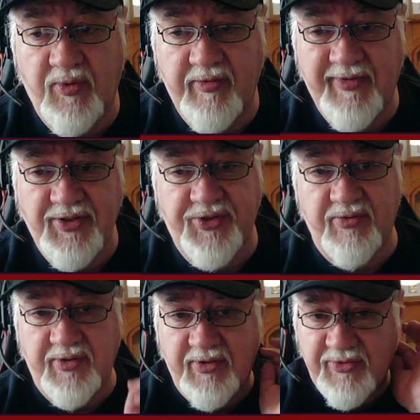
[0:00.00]
adventure.
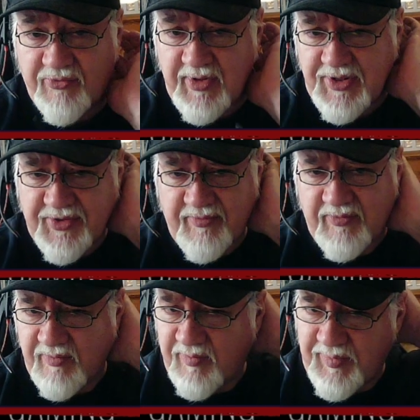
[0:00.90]
And the
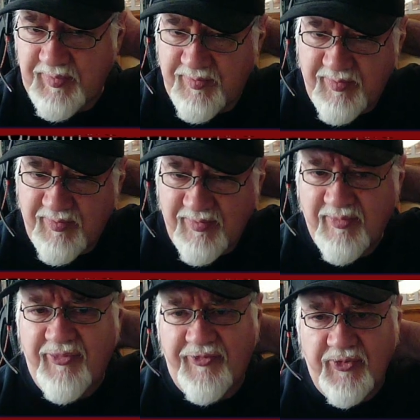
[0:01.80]
reason
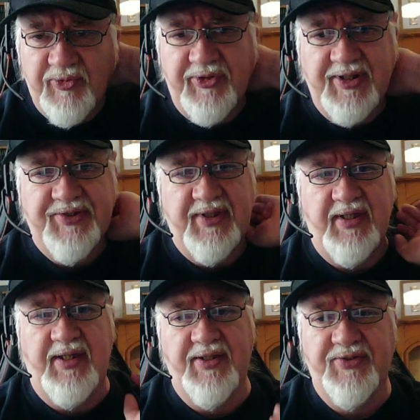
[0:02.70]
for this
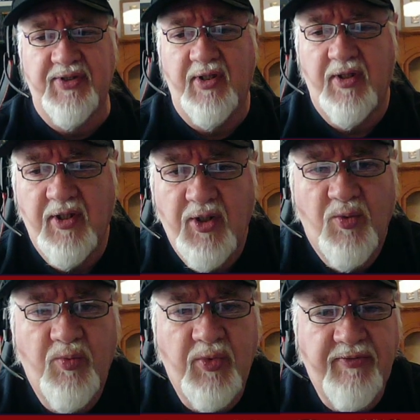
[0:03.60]
is
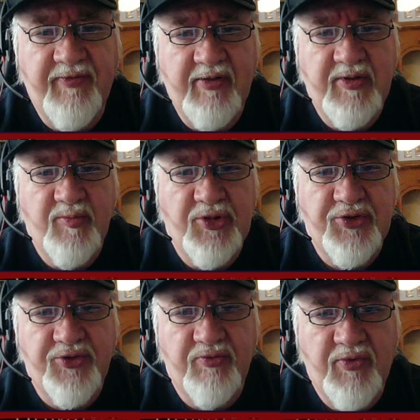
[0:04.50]
we very
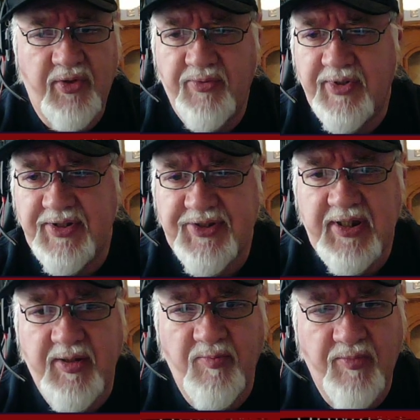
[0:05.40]
much wrote this
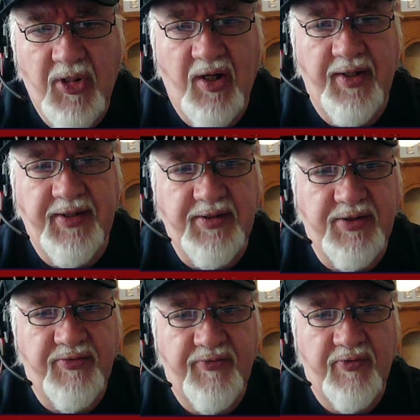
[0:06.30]
in
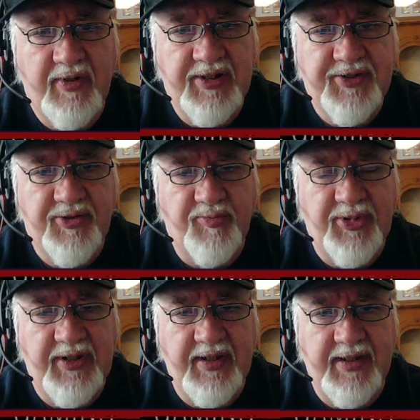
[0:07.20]
mind for it to
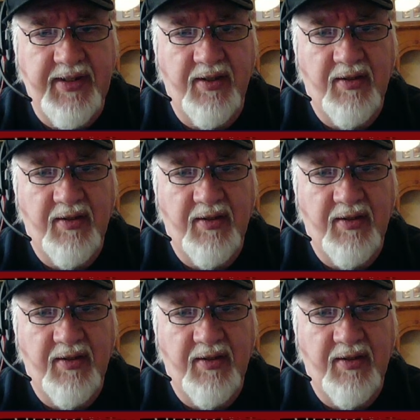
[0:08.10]
be